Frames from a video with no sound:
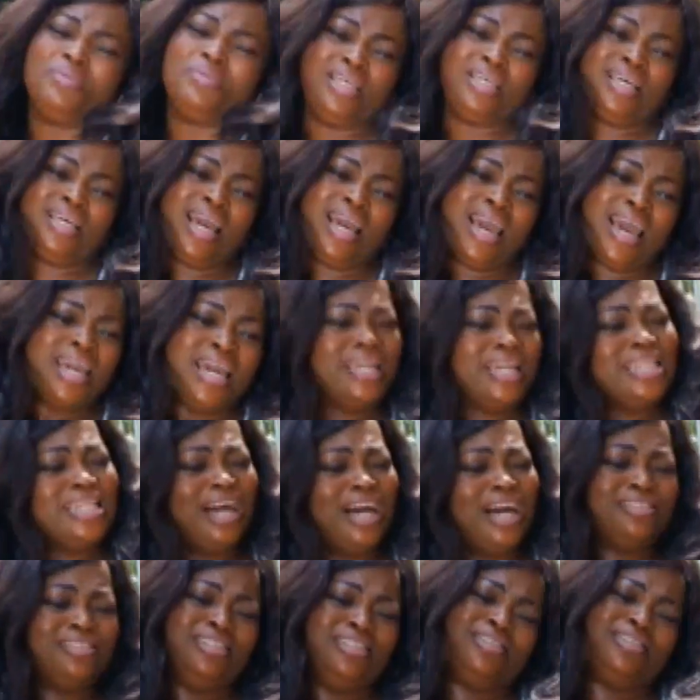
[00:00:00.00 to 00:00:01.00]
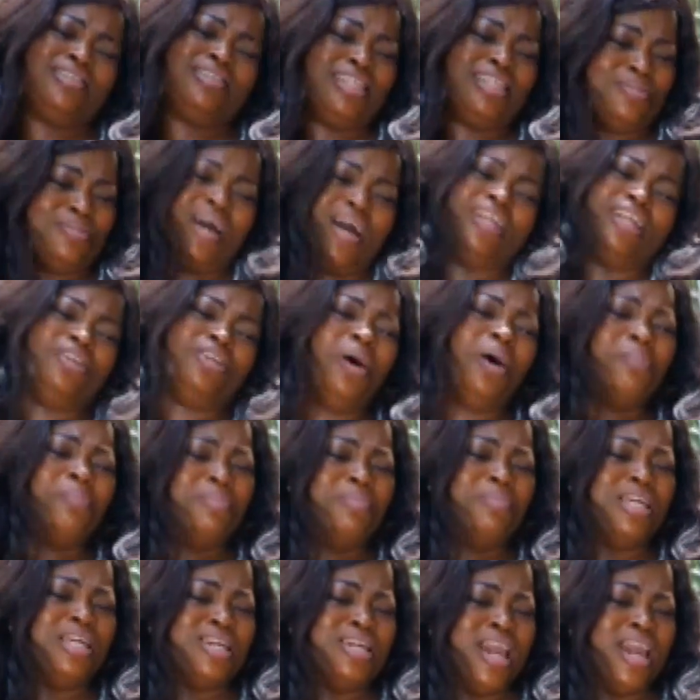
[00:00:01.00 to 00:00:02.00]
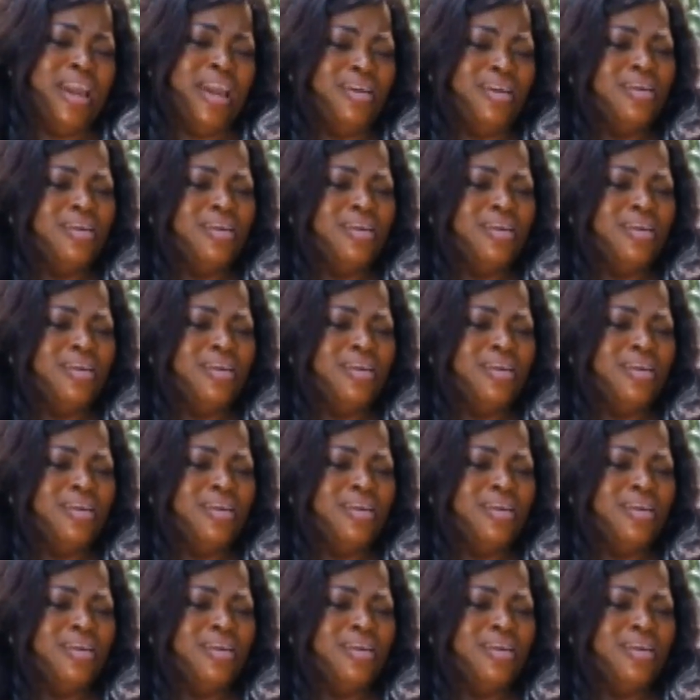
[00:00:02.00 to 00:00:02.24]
me. He now disgraced me and dumped me here.